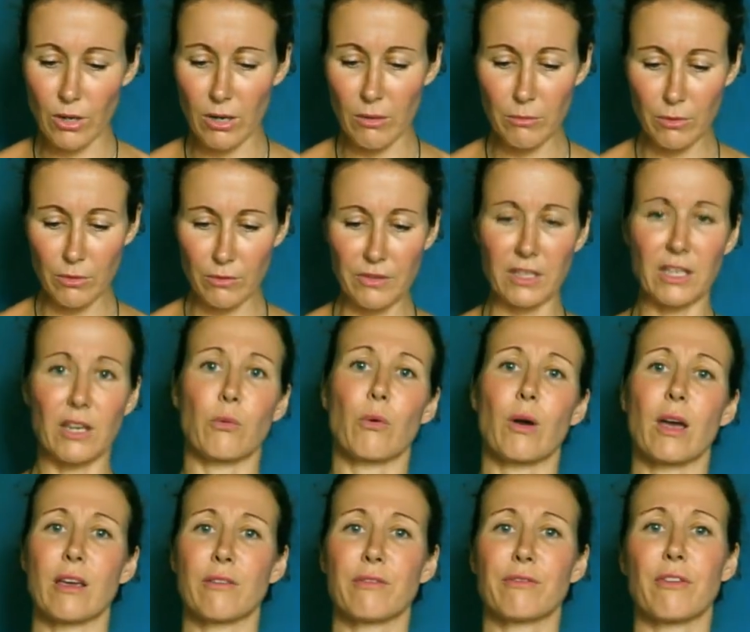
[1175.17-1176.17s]
are moving
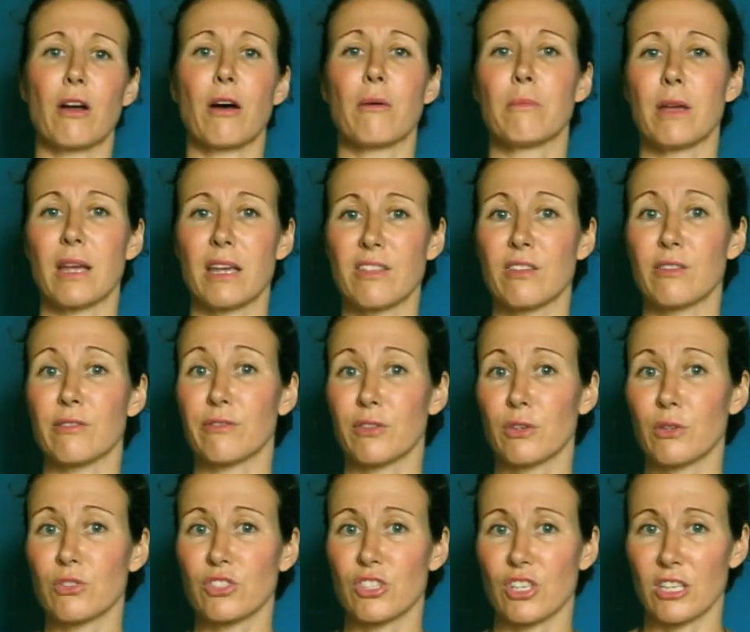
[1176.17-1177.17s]
away from in the
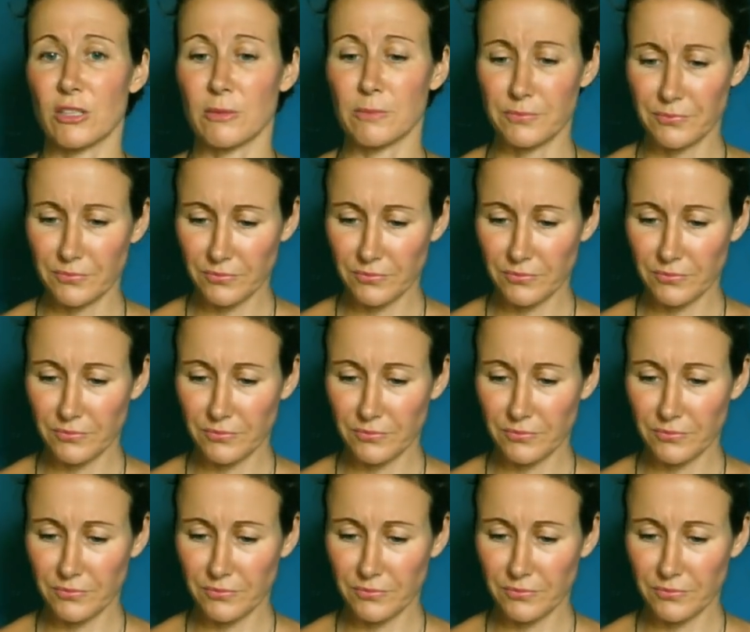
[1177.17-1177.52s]
future